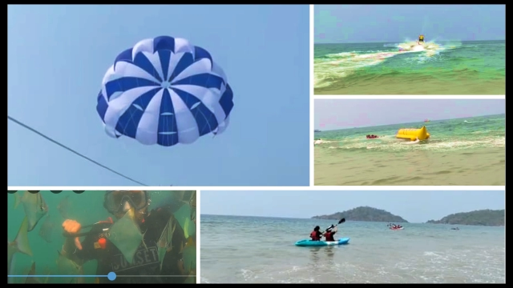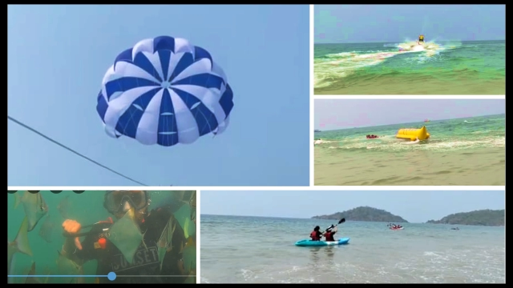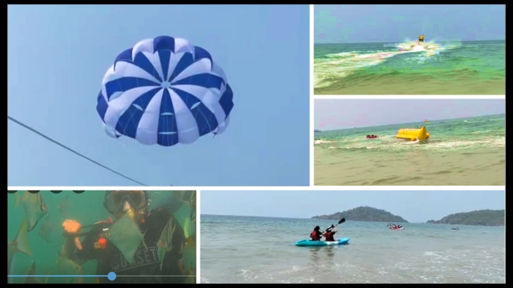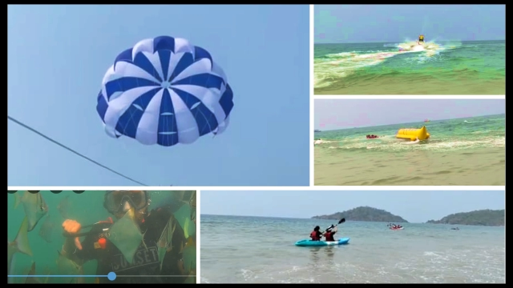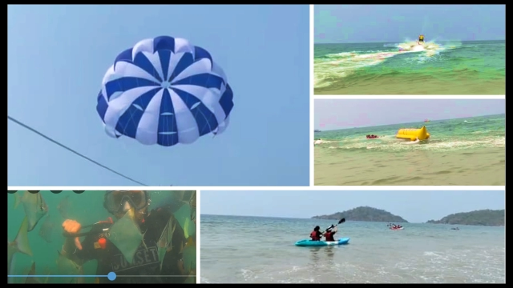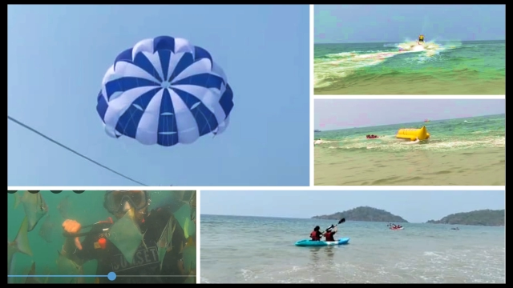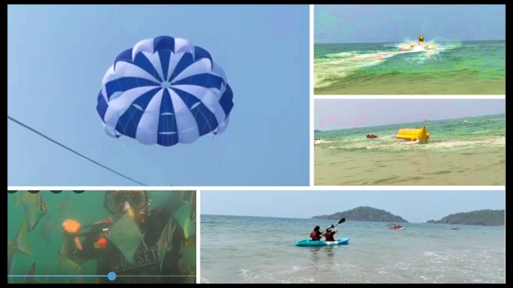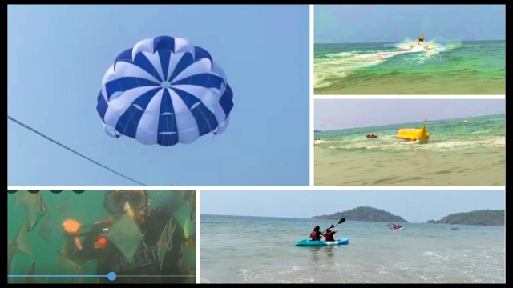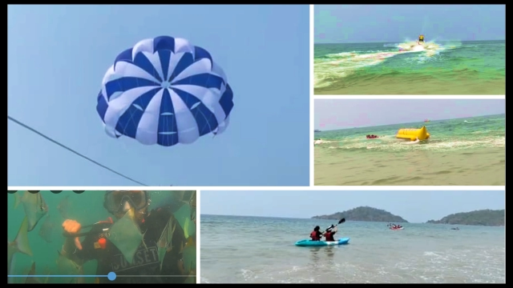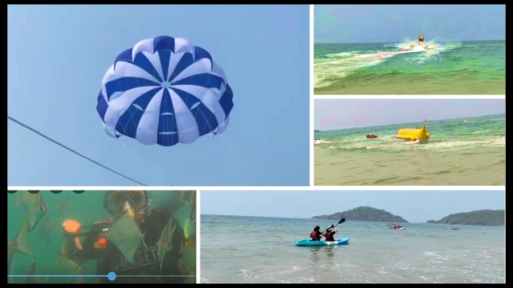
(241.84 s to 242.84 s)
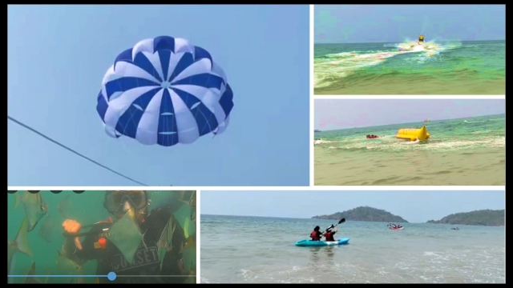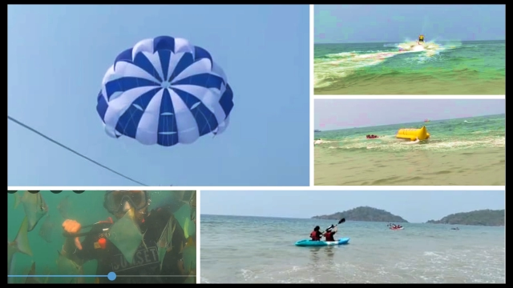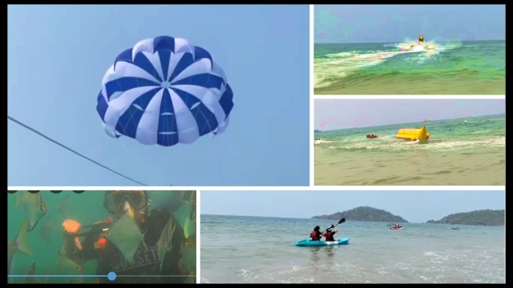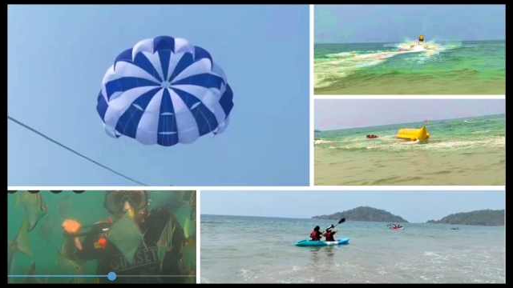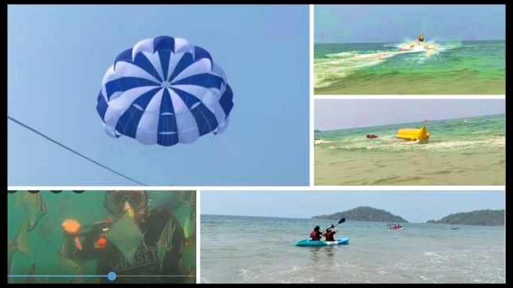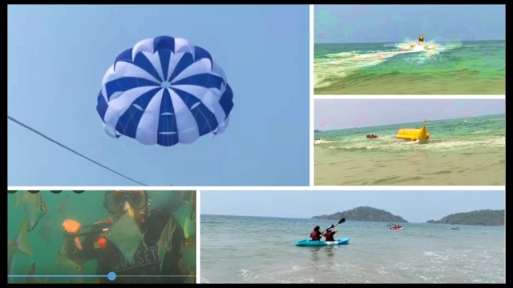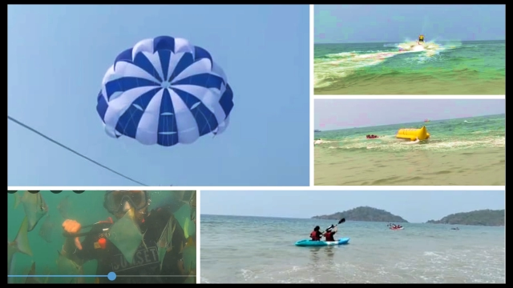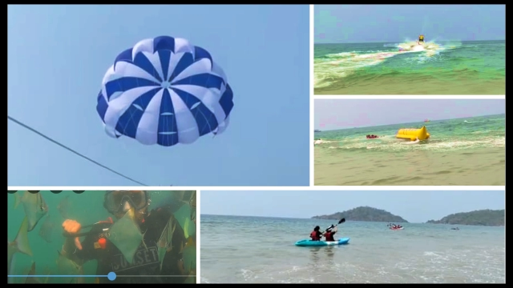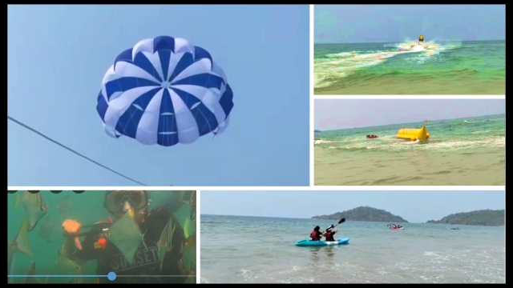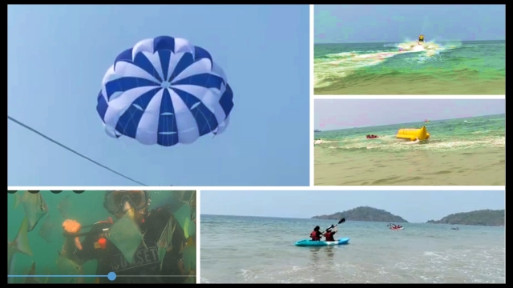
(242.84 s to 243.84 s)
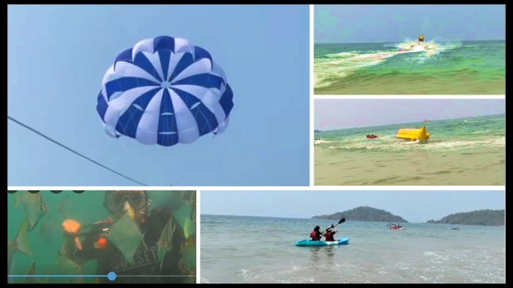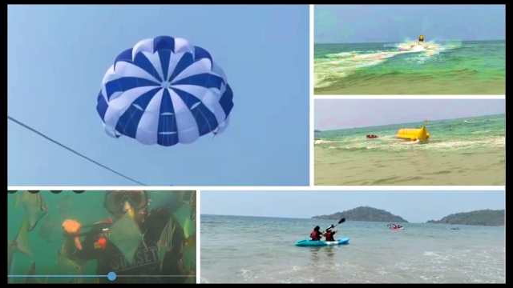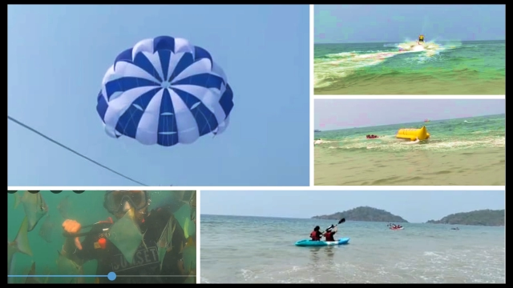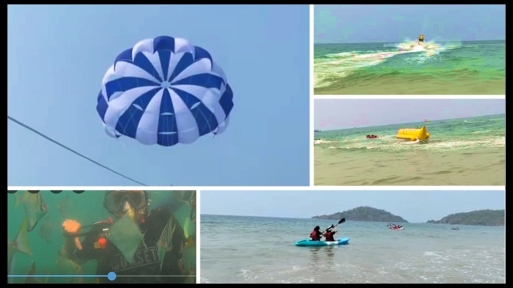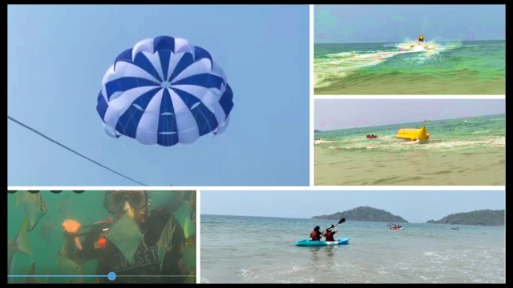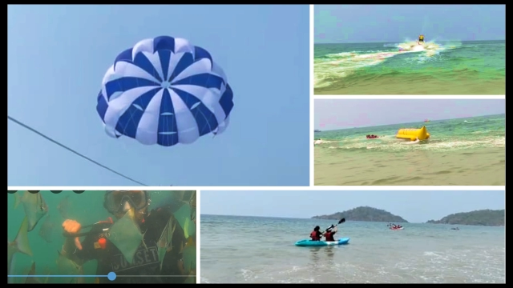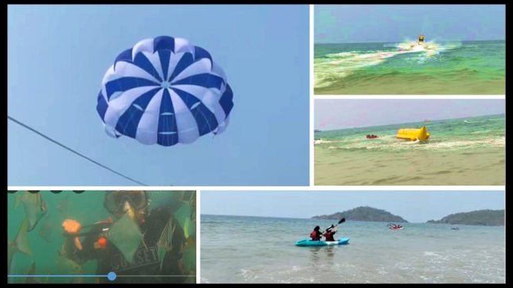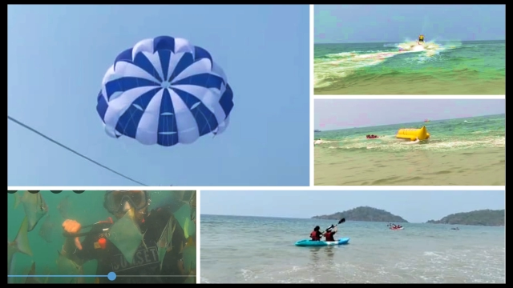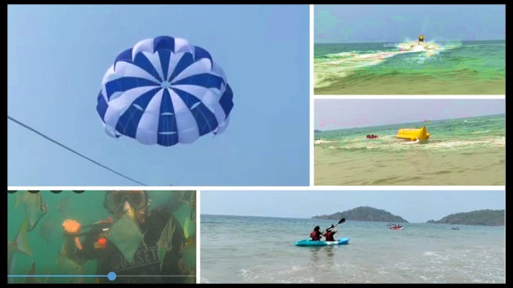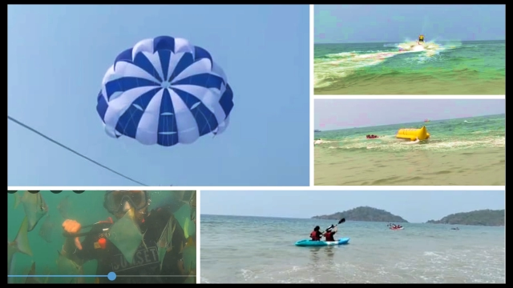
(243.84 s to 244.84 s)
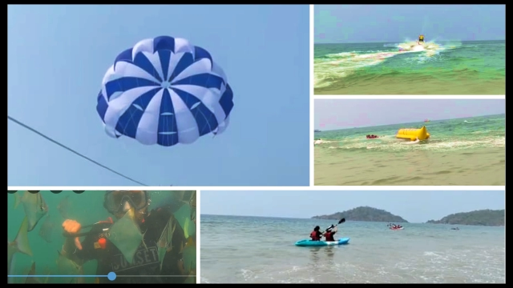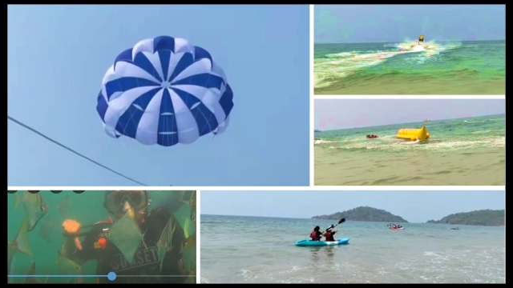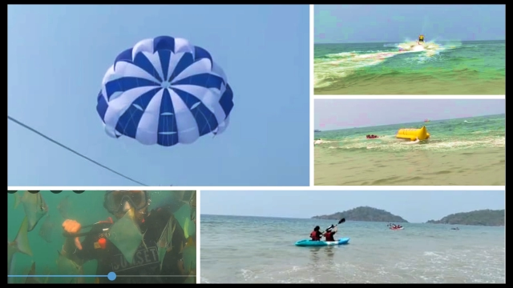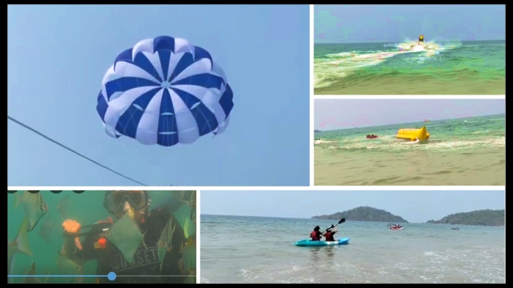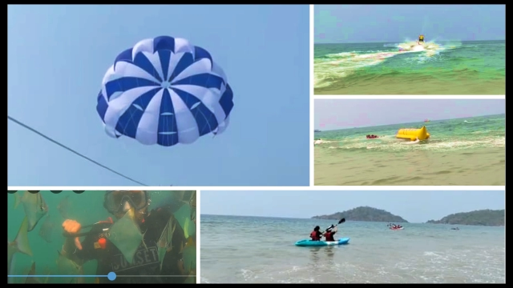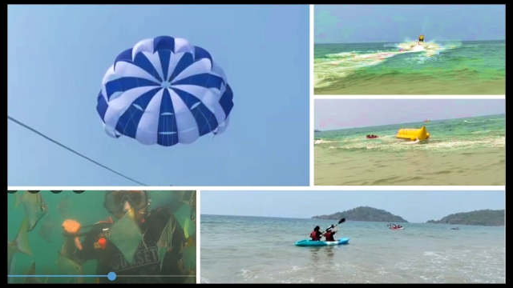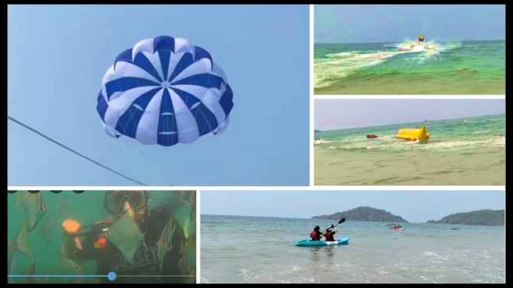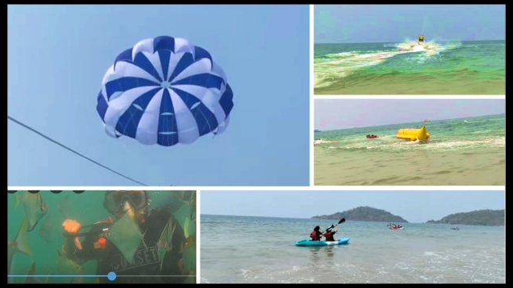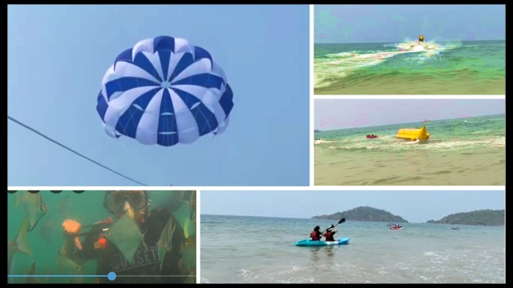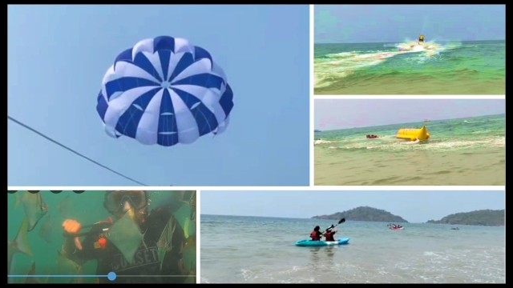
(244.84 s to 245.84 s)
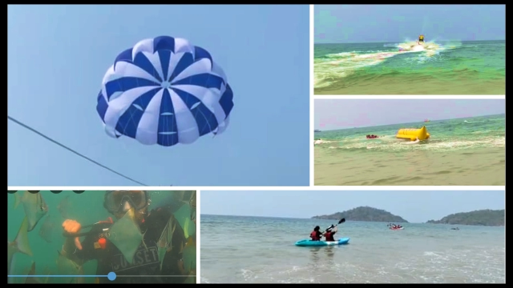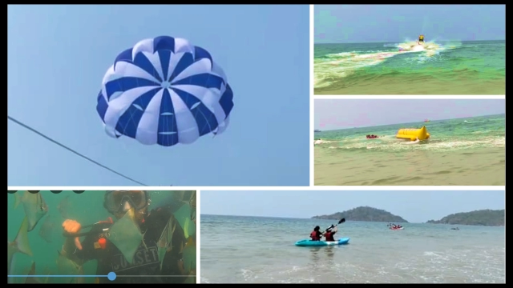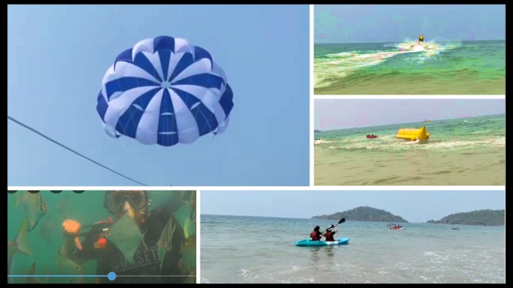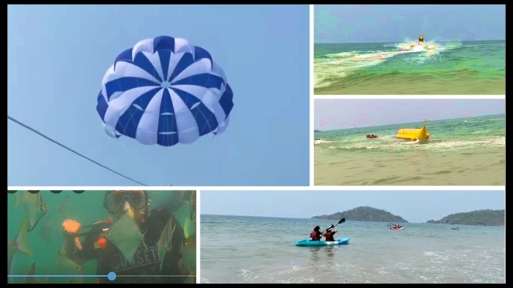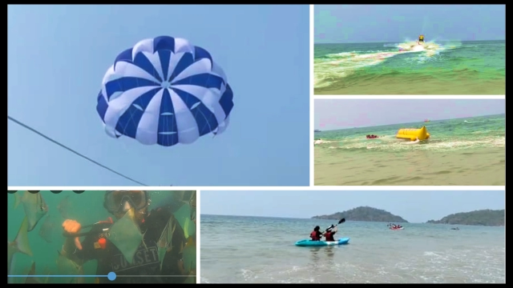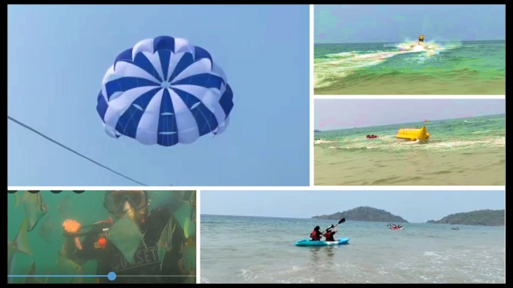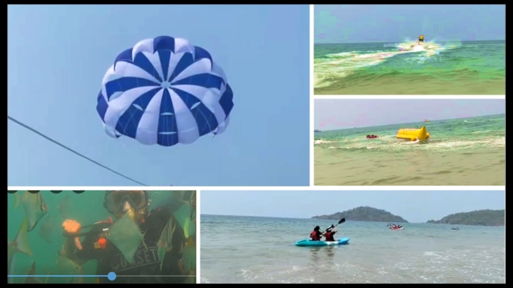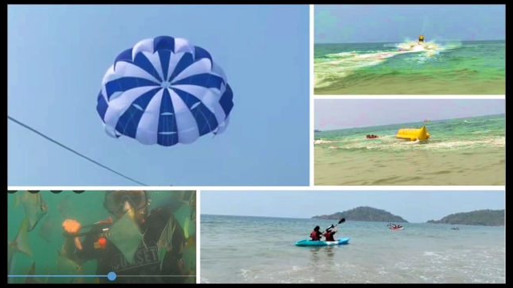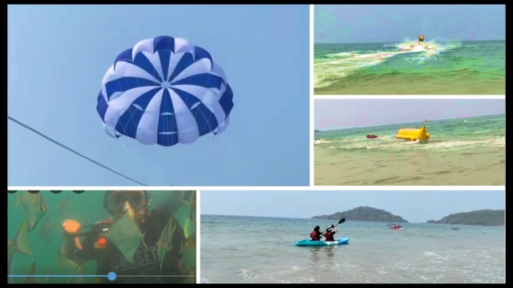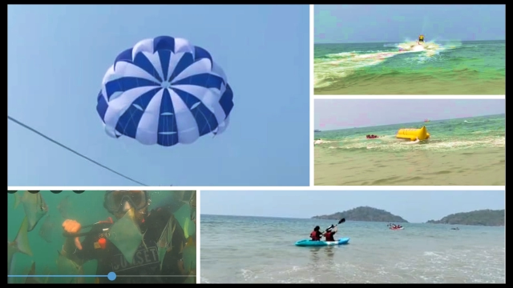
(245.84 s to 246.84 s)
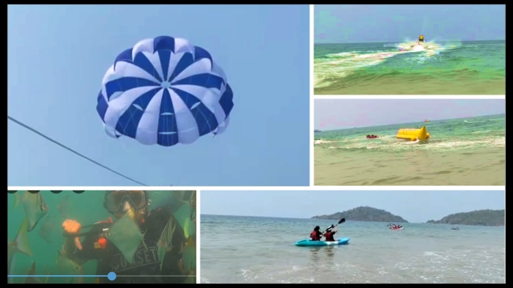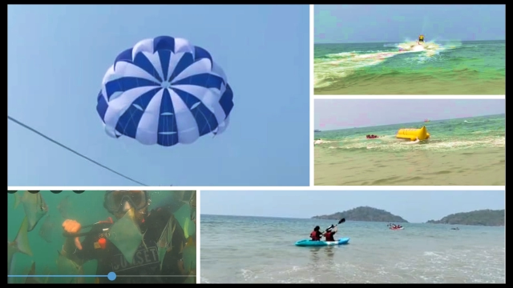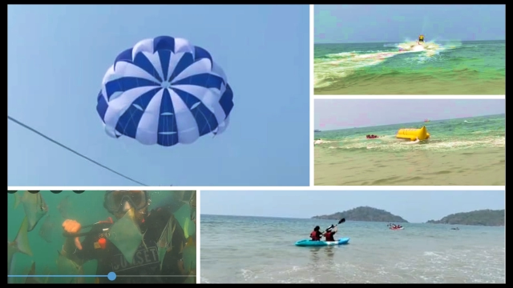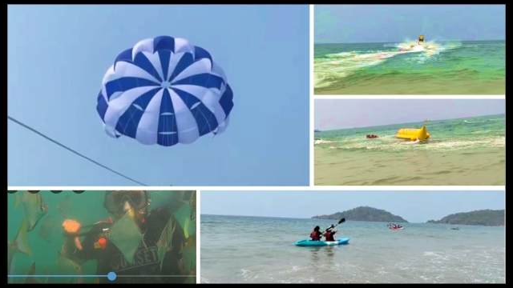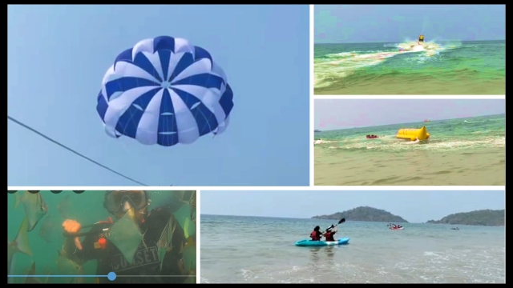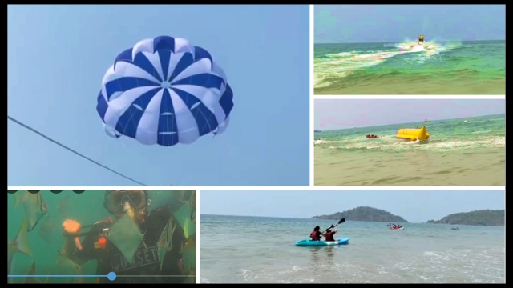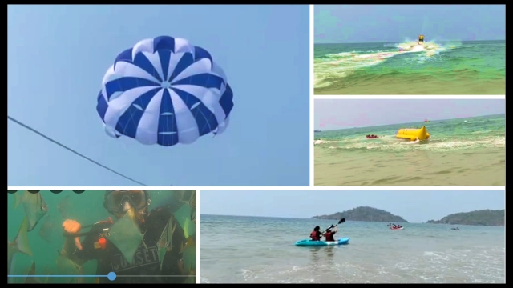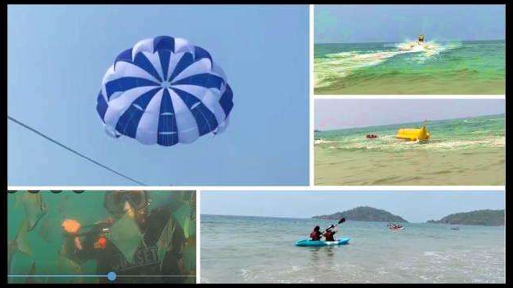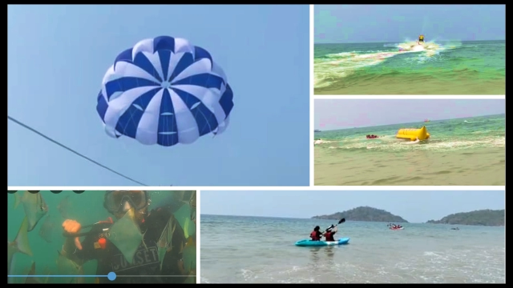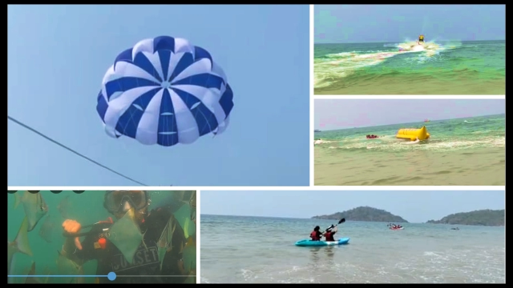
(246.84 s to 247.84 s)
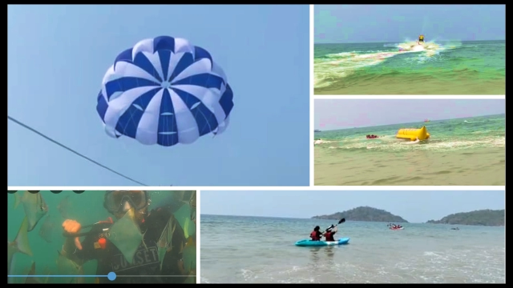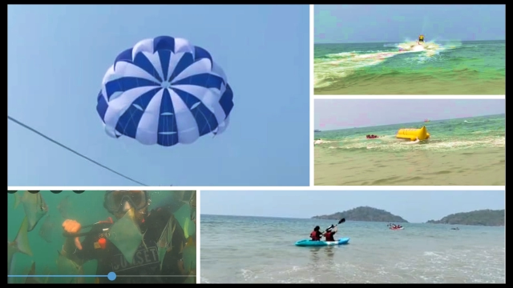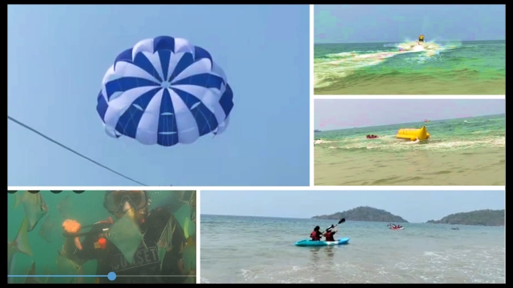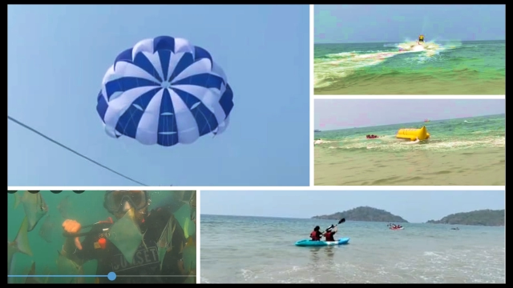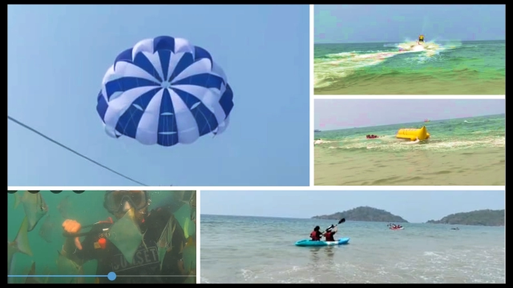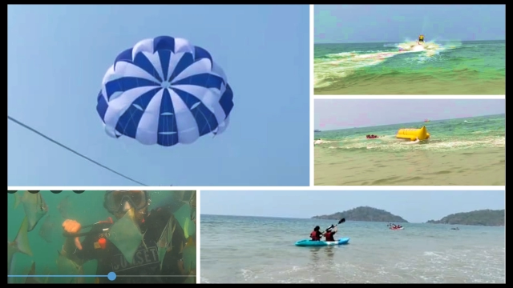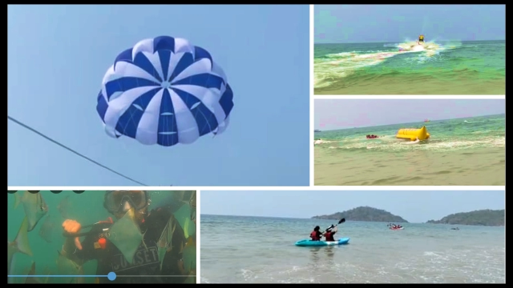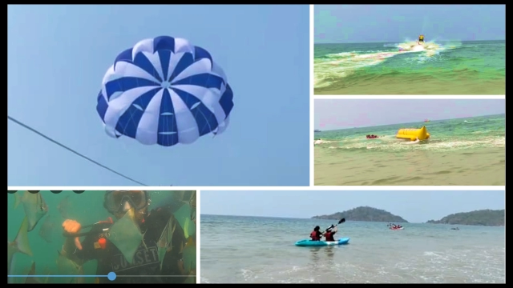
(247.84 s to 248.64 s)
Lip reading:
No face is visible, so there are no lips to read.